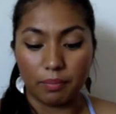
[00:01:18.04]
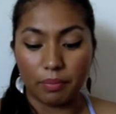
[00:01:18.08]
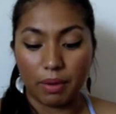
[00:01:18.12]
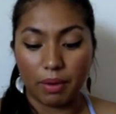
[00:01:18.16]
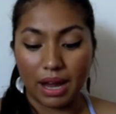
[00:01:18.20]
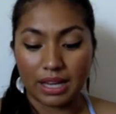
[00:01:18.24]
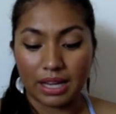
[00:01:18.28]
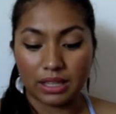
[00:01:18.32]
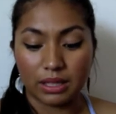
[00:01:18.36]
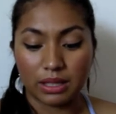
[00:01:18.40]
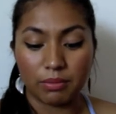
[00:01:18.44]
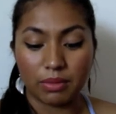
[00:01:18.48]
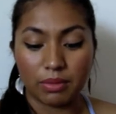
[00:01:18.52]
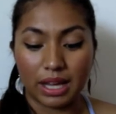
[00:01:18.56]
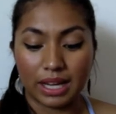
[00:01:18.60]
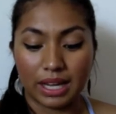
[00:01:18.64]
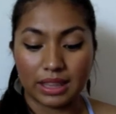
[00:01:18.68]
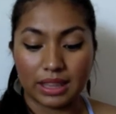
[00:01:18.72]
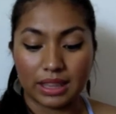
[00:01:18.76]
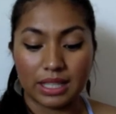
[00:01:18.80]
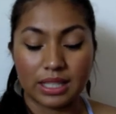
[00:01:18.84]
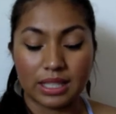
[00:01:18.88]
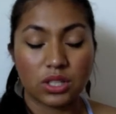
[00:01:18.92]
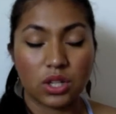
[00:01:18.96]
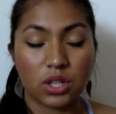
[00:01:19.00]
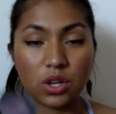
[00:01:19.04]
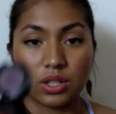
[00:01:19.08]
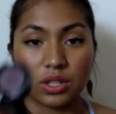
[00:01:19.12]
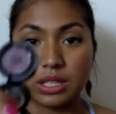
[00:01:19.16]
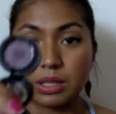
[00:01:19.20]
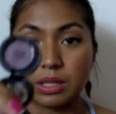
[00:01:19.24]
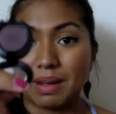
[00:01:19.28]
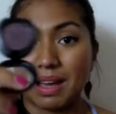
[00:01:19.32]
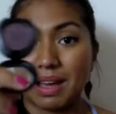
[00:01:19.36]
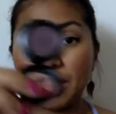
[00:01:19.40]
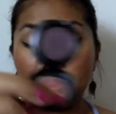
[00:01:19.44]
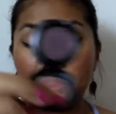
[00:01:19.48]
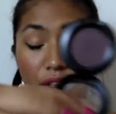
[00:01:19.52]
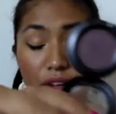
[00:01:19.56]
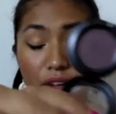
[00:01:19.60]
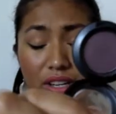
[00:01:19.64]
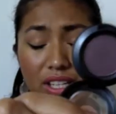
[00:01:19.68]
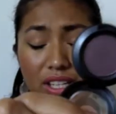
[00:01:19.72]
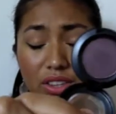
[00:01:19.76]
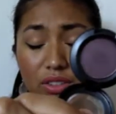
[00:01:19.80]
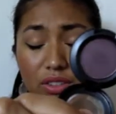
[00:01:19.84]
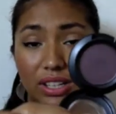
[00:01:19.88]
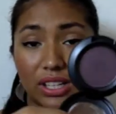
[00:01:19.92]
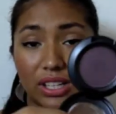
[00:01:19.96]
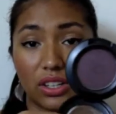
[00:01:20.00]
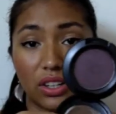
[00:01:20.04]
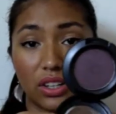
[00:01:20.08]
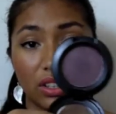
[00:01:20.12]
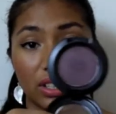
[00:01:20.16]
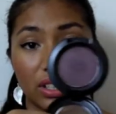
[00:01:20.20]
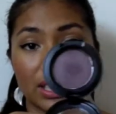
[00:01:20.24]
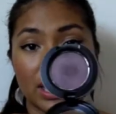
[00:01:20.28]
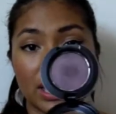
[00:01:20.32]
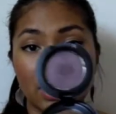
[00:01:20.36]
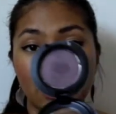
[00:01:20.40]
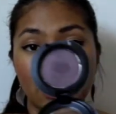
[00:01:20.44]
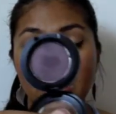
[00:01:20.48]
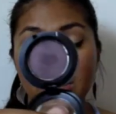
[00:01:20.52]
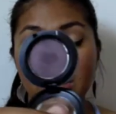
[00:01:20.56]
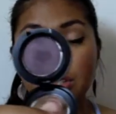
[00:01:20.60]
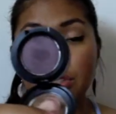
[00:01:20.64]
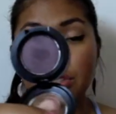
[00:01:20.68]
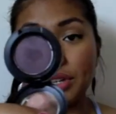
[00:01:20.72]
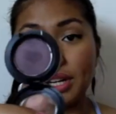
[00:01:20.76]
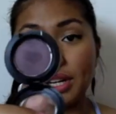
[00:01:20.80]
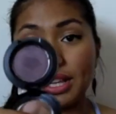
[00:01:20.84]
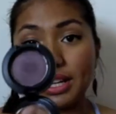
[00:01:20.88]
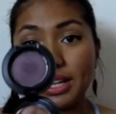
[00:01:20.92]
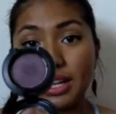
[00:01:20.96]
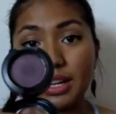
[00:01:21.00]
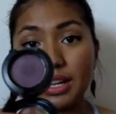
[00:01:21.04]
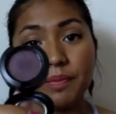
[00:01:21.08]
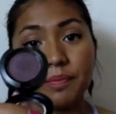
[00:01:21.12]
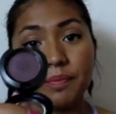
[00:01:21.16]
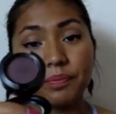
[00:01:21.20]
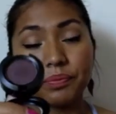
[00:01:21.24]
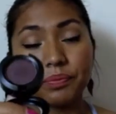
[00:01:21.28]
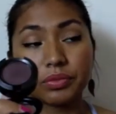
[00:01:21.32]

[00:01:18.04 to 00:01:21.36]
Buying them like this costs about $33 here in Australia.